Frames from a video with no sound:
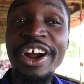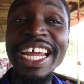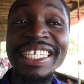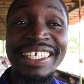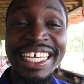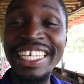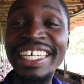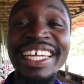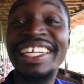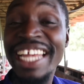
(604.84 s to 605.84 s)
crazy!
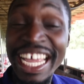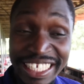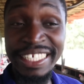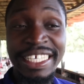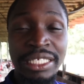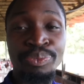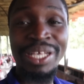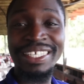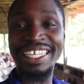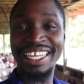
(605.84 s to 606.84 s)
ninety-six
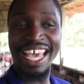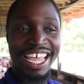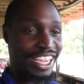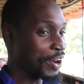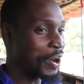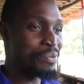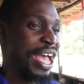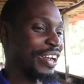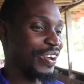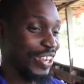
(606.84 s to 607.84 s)
percent laying. Oh
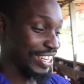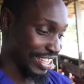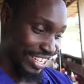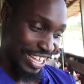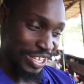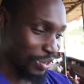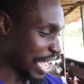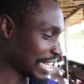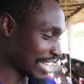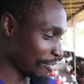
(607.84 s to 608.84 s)
my God. You
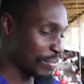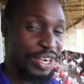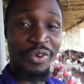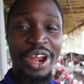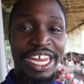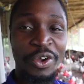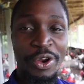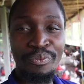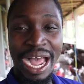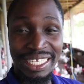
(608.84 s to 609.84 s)
guys have been really
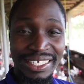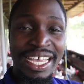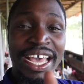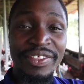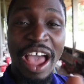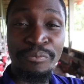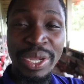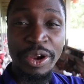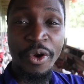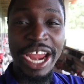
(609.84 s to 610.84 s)
good birds. They have
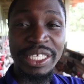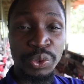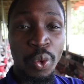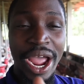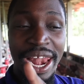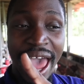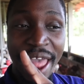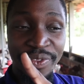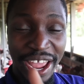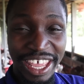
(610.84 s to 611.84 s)
been raised well
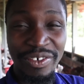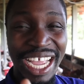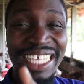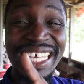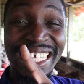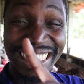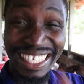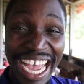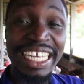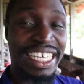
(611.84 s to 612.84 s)
and they are giving us
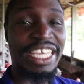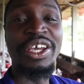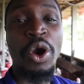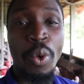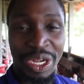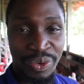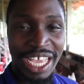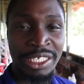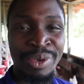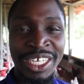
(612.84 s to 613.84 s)
exactly what
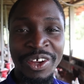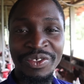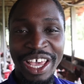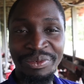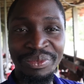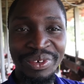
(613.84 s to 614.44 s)
we expect of them.